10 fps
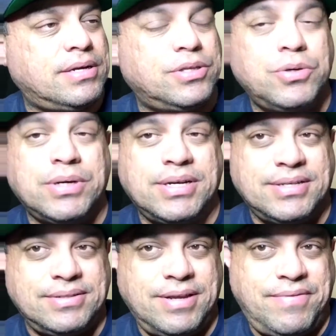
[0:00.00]

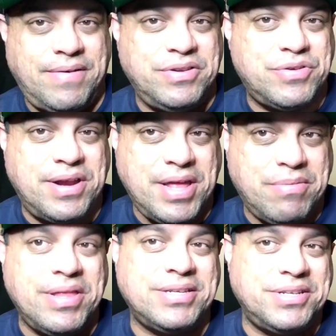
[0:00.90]
If you haven't tried
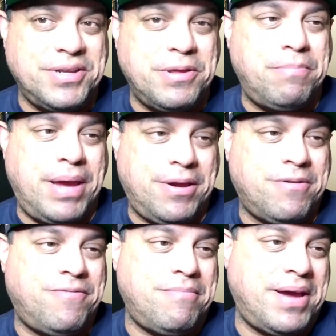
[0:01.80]
that one, that's another
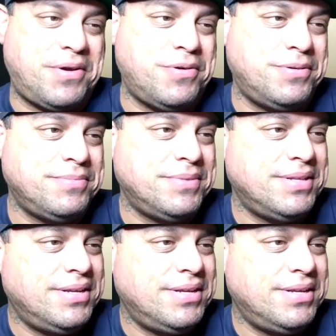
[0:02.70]
banger from Michael.